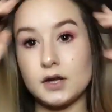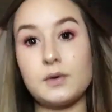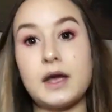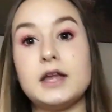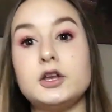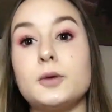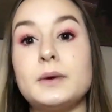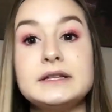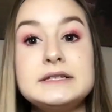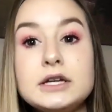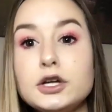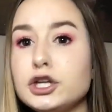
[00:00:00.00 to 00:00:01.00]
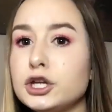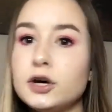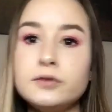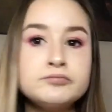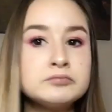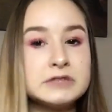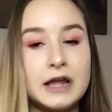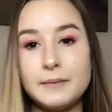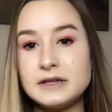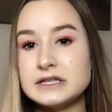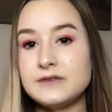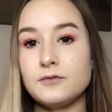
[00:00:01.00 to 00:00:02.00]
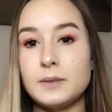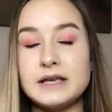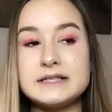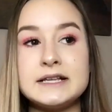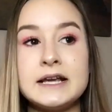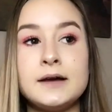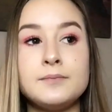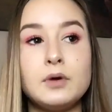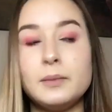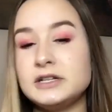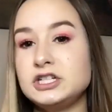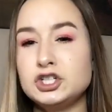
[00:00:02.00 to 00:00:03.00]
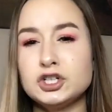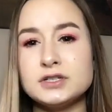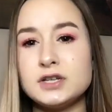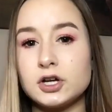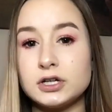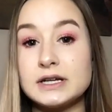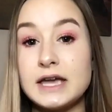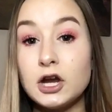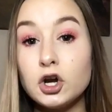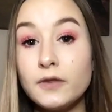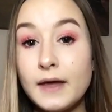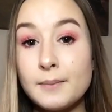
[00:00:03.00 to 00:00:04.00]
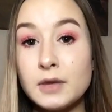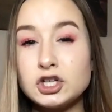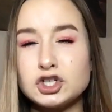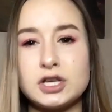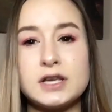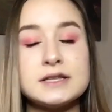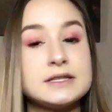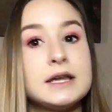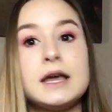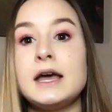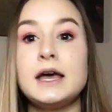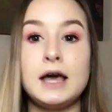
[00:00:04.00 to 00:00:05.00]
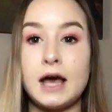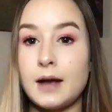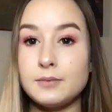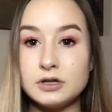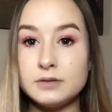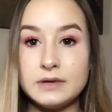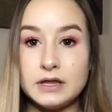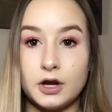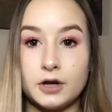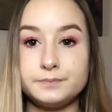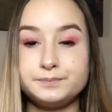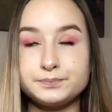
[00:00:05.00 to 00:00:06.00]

okay, no big deal, 10 minutes late for my exam, but my teacher's not going to care all that much because I'm going to be there